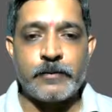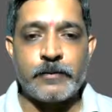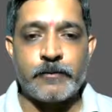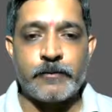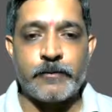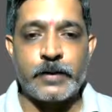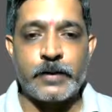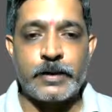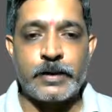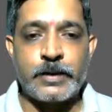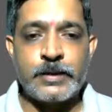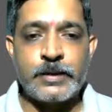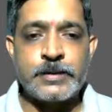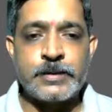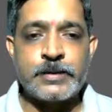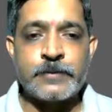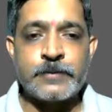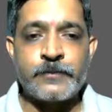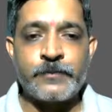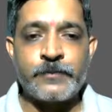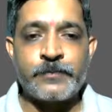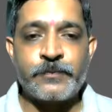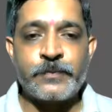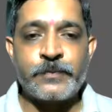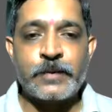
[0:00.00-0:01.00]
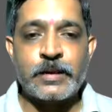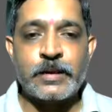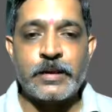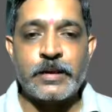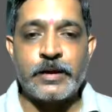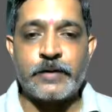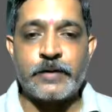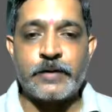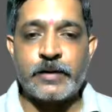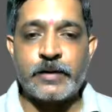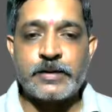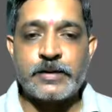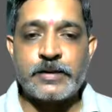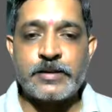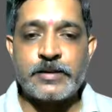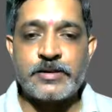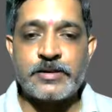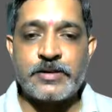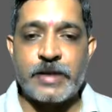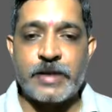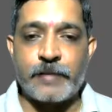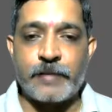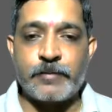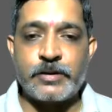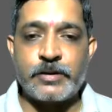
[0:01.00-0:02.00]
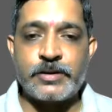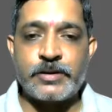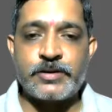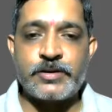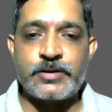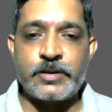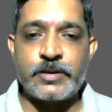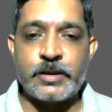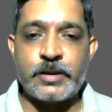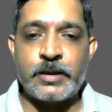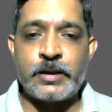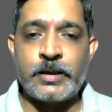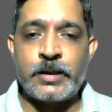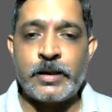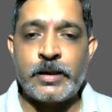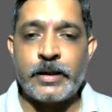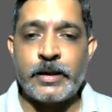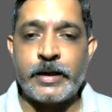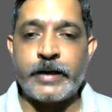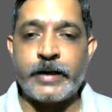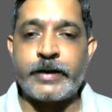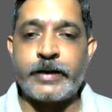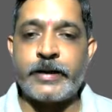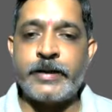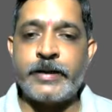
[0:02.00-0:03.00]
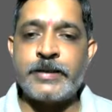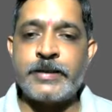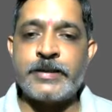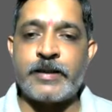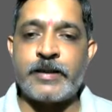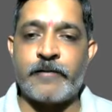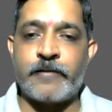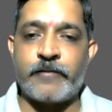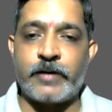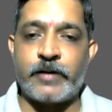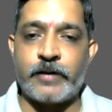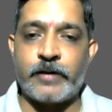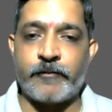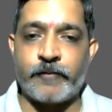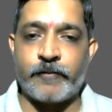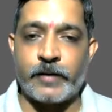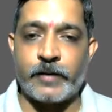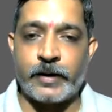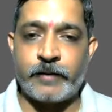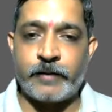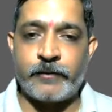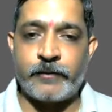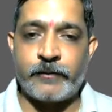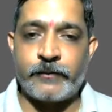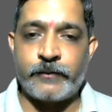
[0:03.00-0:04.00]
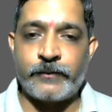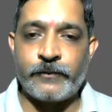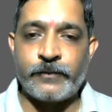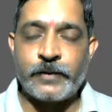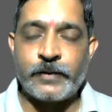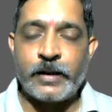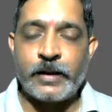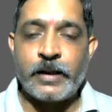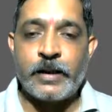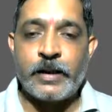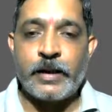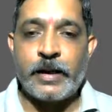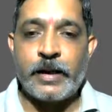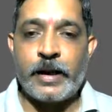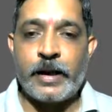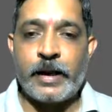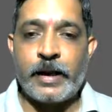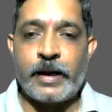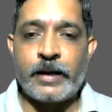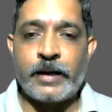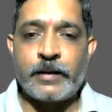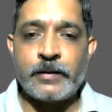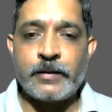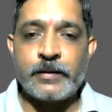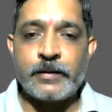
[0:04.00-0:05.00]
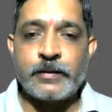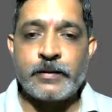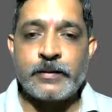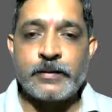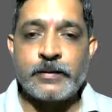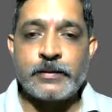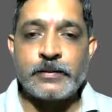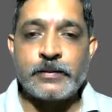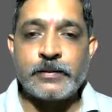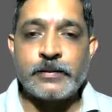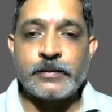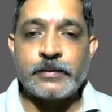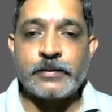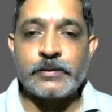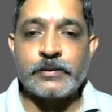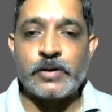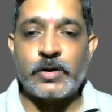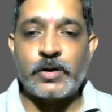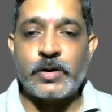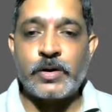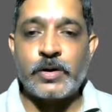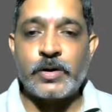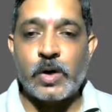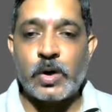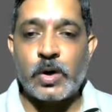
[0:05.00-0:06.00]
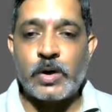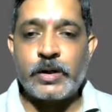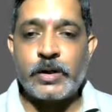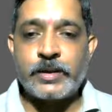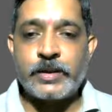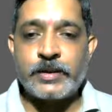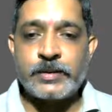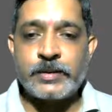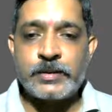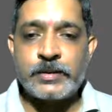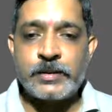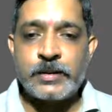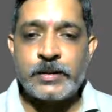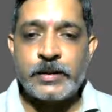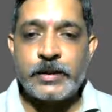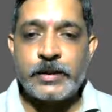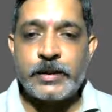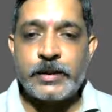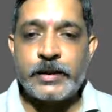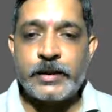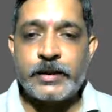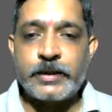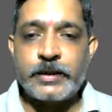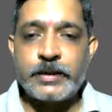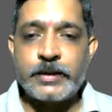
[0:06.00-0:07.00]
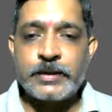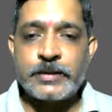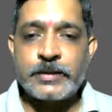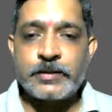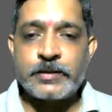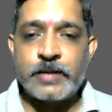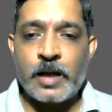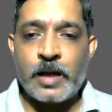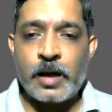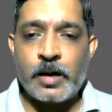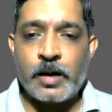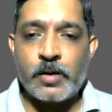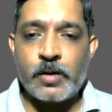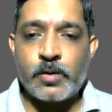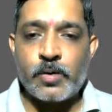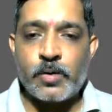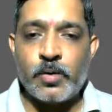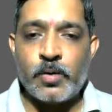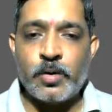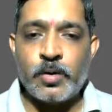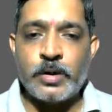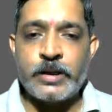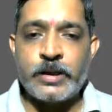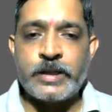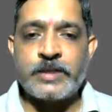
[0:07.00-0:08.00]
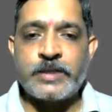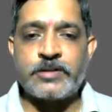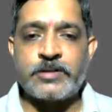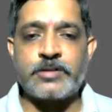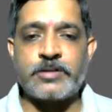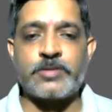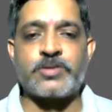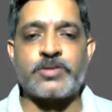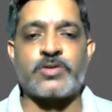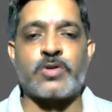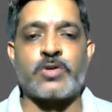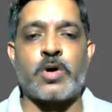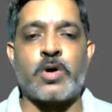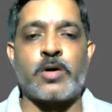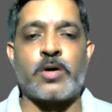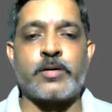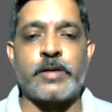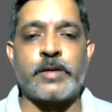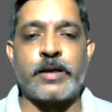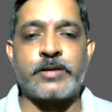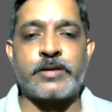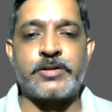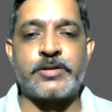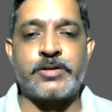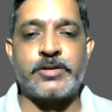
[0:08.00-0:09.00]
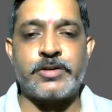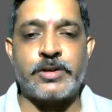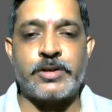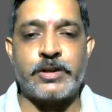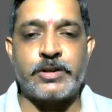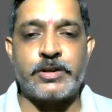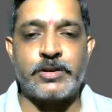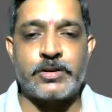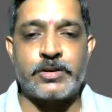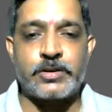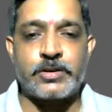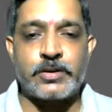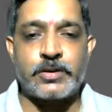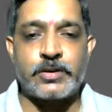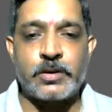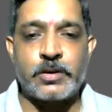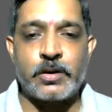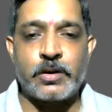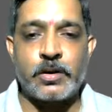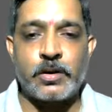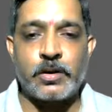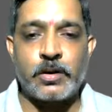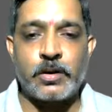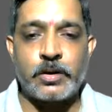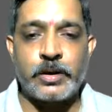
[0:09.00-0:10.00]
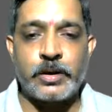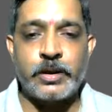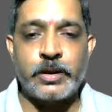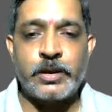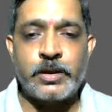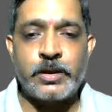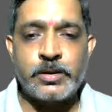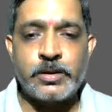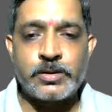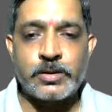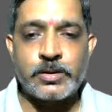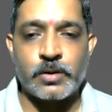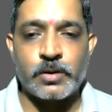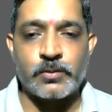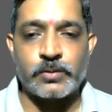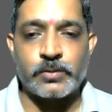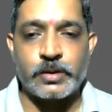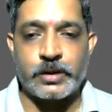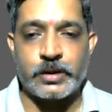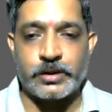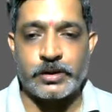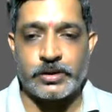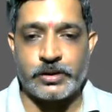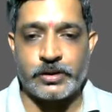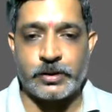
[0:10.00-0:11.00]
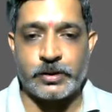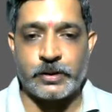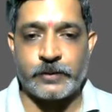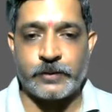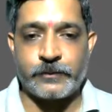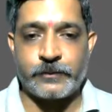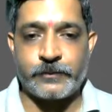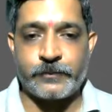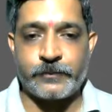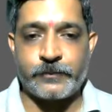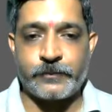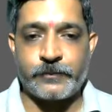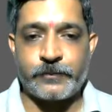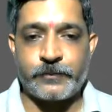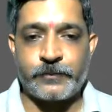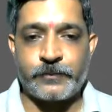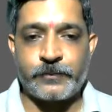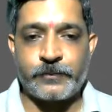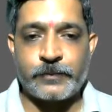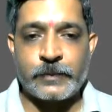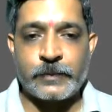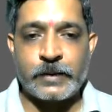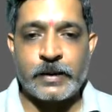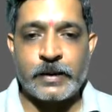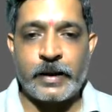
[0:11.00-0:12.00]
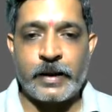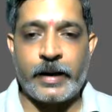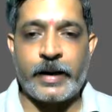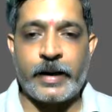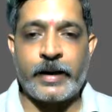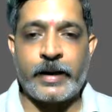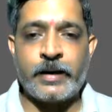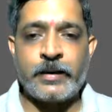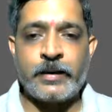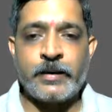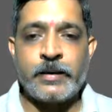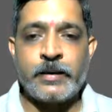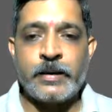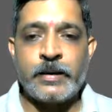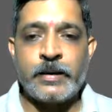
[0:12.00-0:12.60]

One is it was established in 1875 and the record is it is the oldest stock exchange in South Asia and